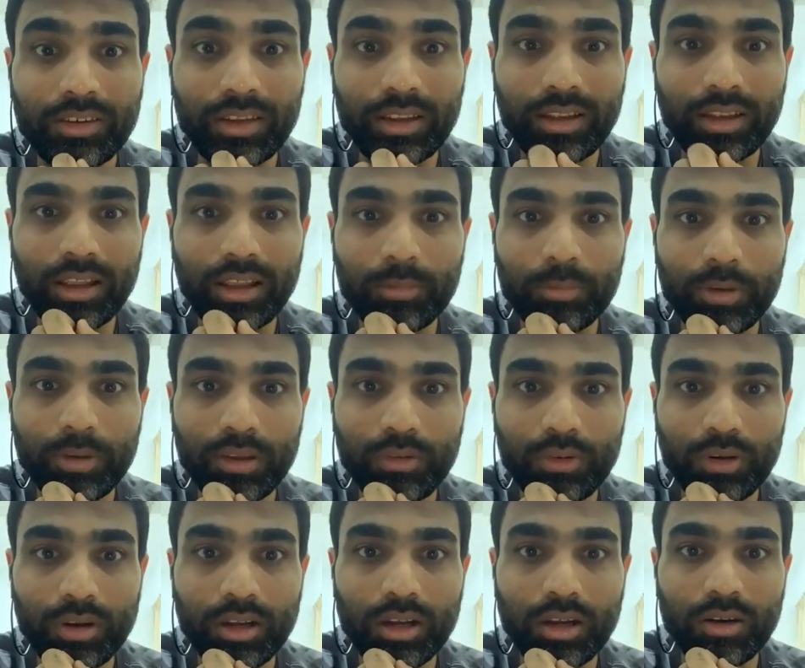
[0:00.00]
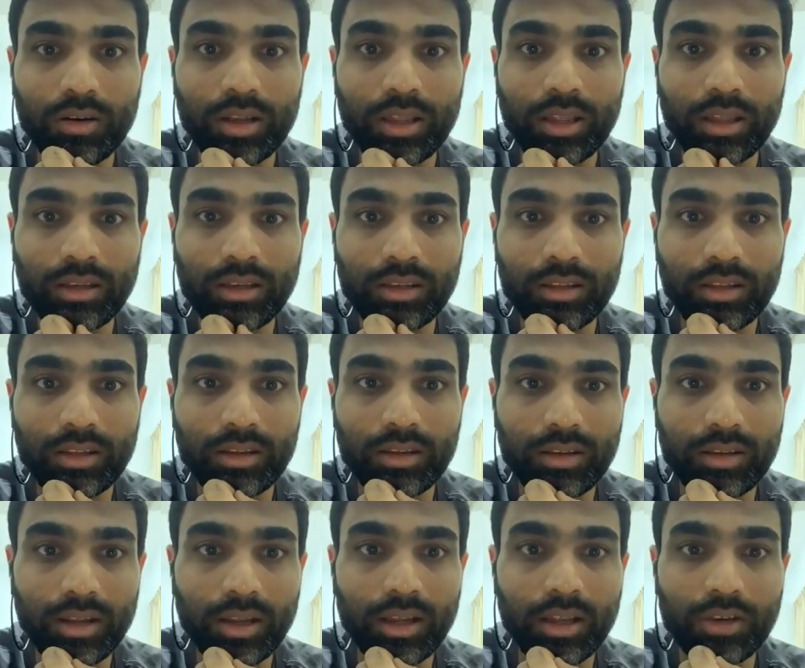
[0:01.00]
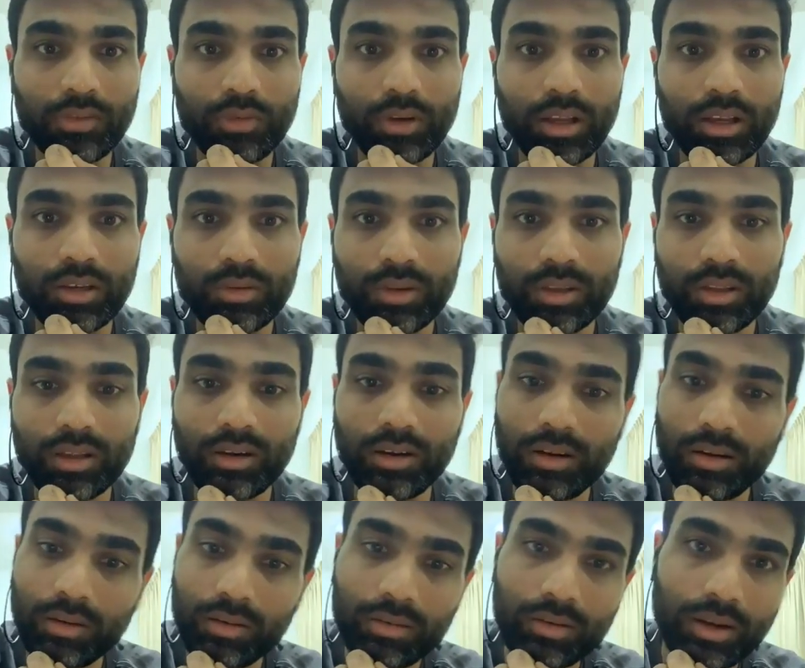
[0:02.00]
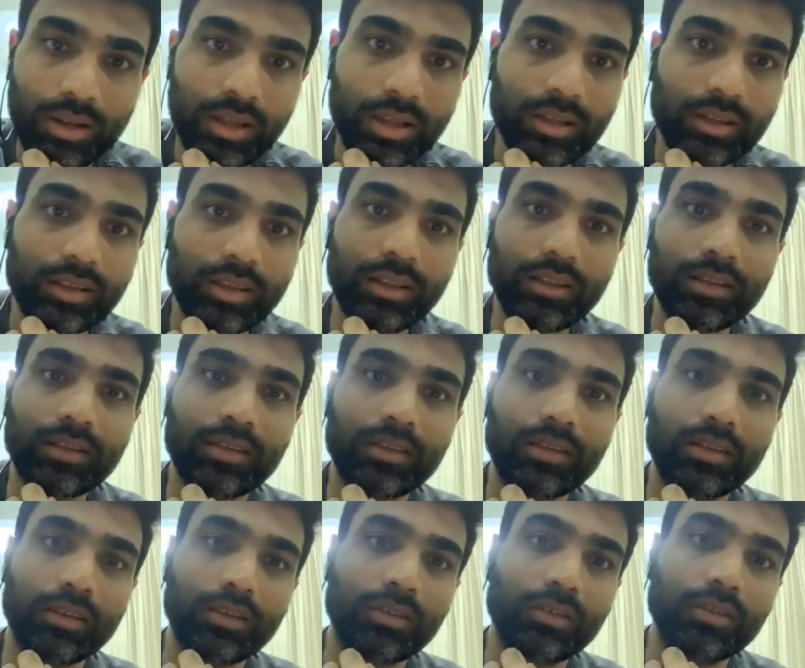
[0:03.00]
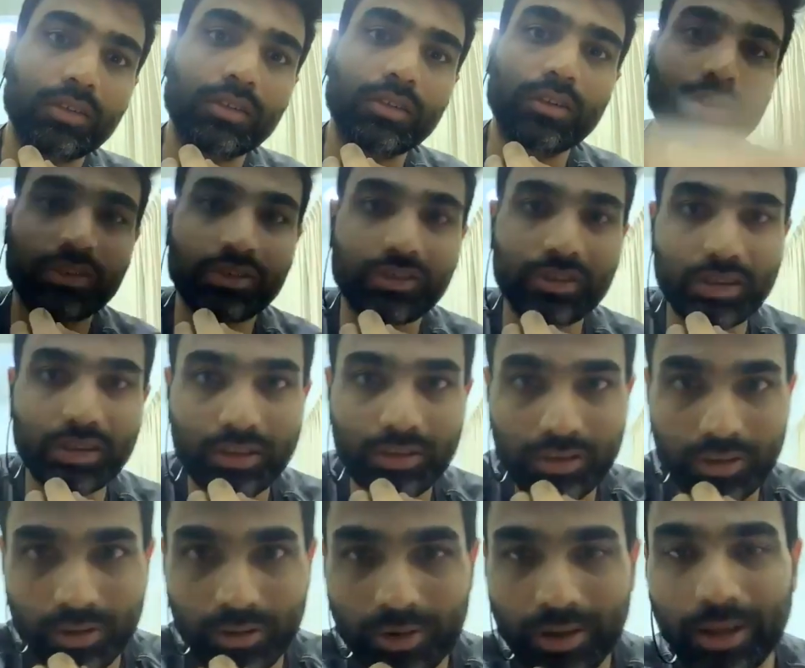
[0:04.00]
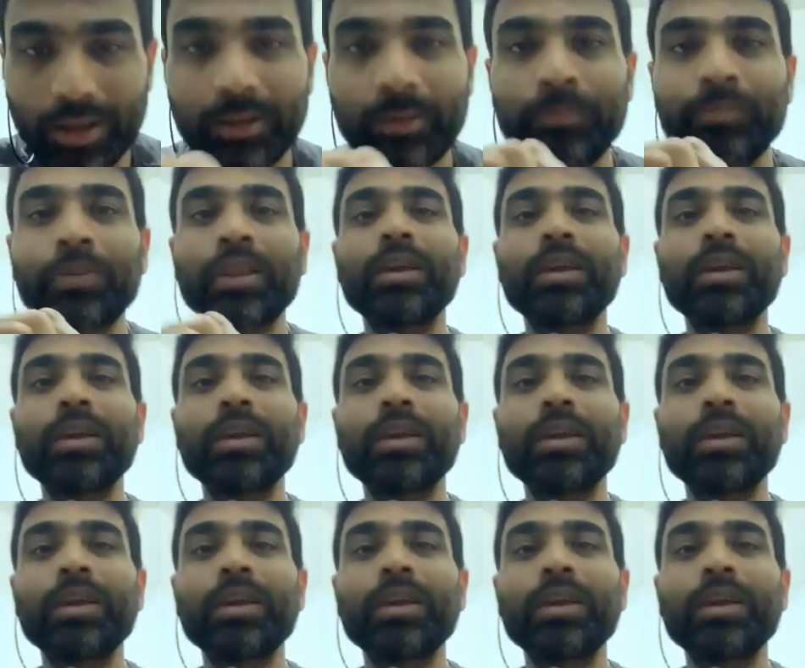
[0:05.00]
take as pre-workout and their diet while doing? All right, that's a good question. All right.